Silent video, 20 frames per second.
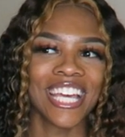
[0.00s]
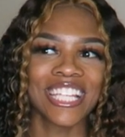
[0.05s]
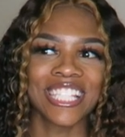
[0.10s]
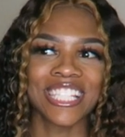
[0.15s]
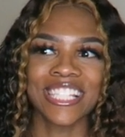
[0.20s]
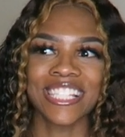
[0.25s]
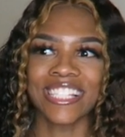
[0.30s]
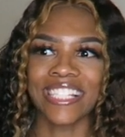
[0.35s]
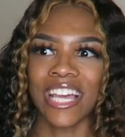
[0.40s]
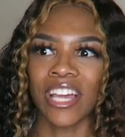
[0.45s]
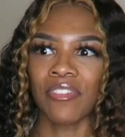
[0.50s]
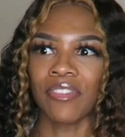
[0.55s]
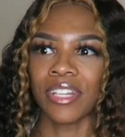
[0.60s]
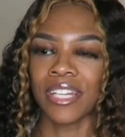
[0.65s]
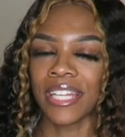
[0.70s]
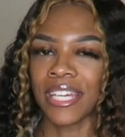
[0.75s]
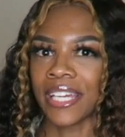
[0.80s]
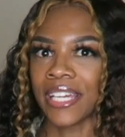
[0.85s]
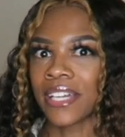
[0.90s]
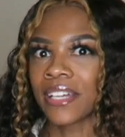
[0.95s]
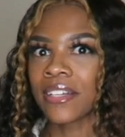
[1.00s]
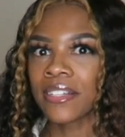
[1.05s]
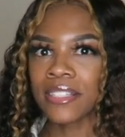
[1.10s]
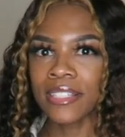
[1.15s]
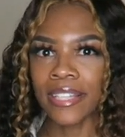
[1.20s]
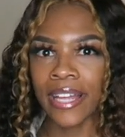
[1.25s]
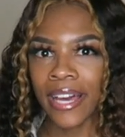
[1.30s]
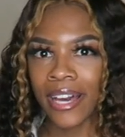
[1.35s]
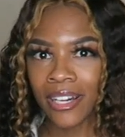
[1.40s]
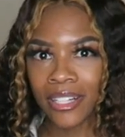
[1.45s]
7
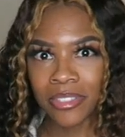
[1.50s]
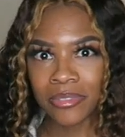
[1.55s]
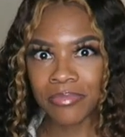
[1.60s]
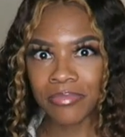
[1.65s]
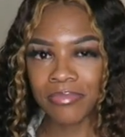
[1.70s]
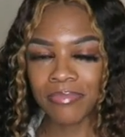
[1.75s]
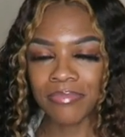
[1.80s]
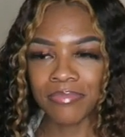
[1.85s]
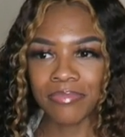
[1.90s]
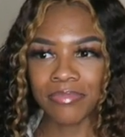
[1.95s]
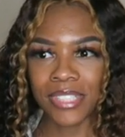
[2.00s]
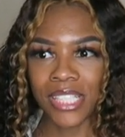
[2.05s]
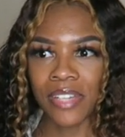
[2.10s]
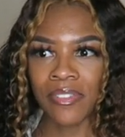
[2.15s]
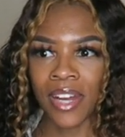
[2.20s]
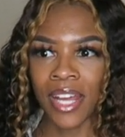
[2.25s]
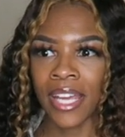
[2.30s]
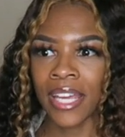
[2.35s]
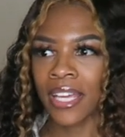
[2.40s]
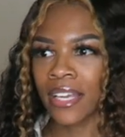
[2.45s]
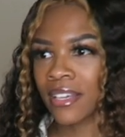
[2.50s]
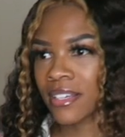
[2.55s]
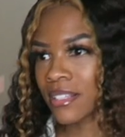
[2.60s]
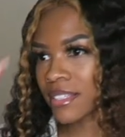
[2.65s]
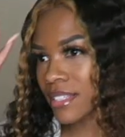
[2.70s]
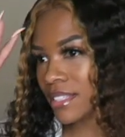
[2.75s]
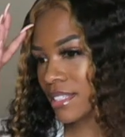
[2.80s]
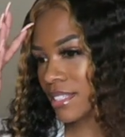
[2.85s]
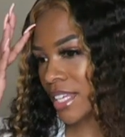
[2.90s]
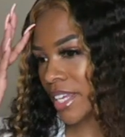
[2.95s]
years now, 7-8
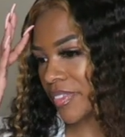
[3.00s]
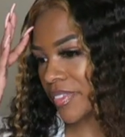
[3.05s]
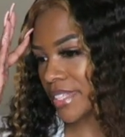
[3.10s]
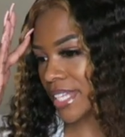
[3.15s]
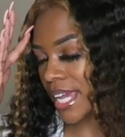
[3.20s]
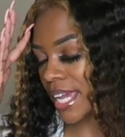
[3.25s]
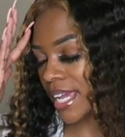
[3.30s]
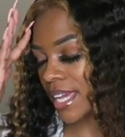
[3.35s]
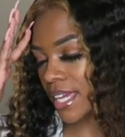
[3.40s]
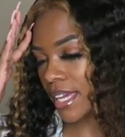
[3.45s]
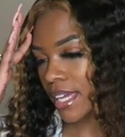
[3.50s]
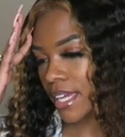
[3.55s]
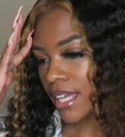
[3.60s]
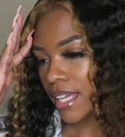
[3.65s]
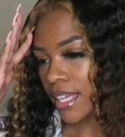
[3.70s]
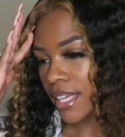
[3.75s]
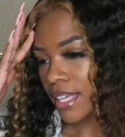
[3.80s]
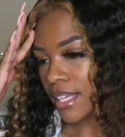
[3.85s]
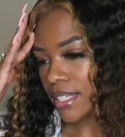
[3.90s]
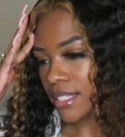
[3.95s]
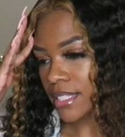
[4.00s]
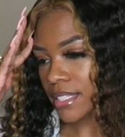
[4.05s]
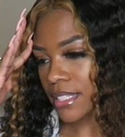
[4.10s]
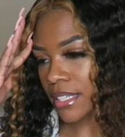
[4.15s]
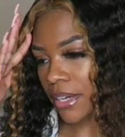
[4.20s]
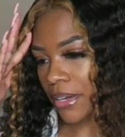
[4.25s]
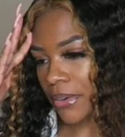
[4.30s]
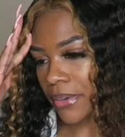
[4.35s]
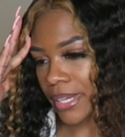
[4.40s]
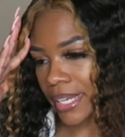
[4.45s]
years, give or take.
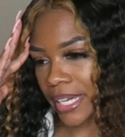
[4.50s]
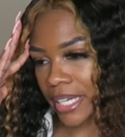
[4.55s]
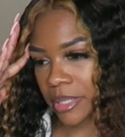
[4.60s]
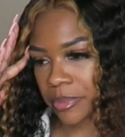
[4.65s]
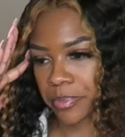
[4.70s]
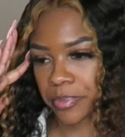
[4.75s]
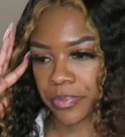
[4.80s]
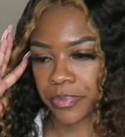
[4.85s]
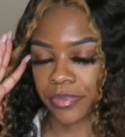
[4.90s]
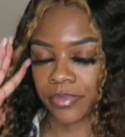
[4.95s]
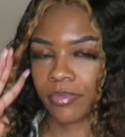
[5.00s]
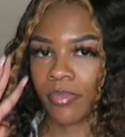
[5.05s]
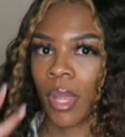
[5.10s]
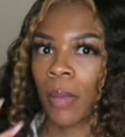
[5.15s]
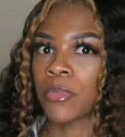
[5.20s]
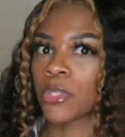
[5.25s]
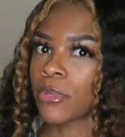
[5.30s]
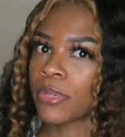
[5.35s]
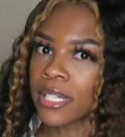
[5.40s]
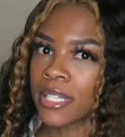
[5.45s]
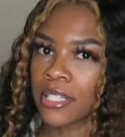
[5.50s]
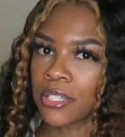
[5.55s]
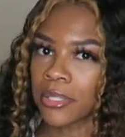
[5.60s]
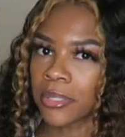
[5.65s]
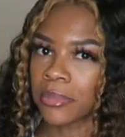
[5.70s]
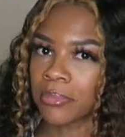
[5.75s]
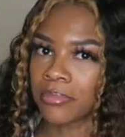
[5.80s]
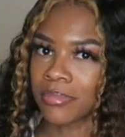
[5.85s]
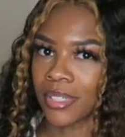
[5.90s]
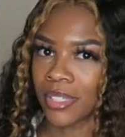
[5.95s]
So yeah, I'm
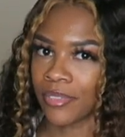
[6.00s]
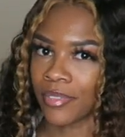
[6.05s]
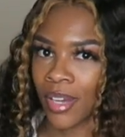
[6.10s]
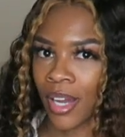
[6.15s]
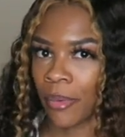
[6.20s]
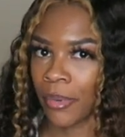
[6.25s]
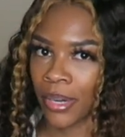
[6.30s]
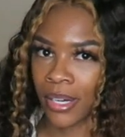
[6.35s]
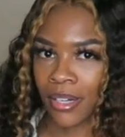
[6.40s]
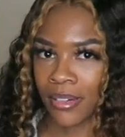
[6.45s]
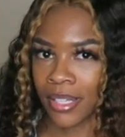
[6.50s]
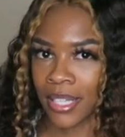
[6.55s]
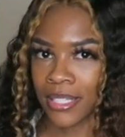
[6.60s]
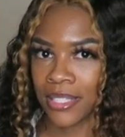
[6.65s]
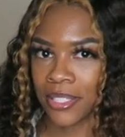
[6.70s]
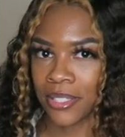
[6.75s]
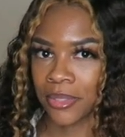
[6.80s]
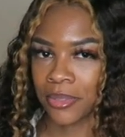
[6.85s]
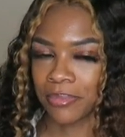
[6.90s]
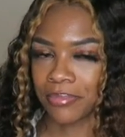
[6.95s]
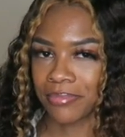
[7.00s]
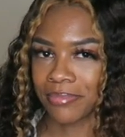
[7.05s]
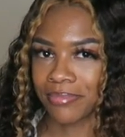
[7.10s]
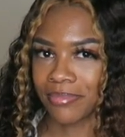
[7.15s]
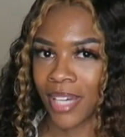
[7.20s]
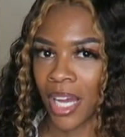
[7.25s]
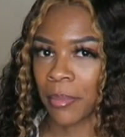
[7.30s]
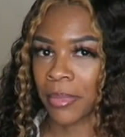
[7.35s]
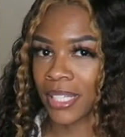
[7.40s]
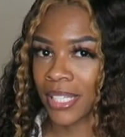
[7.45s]
22, if y'all want to know that too.
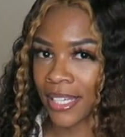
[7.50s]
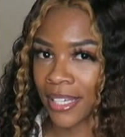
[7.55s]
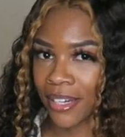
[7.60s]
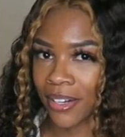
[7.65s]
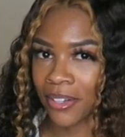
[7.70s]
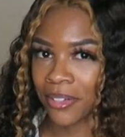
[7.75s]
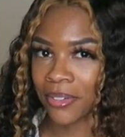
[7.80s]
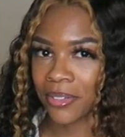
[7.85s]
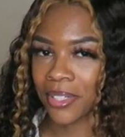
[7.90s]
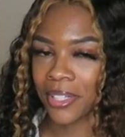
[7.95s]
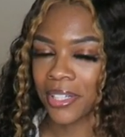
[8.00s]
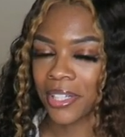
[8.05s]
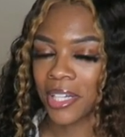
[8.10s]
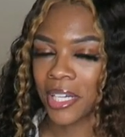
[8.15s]
I'm a Leo,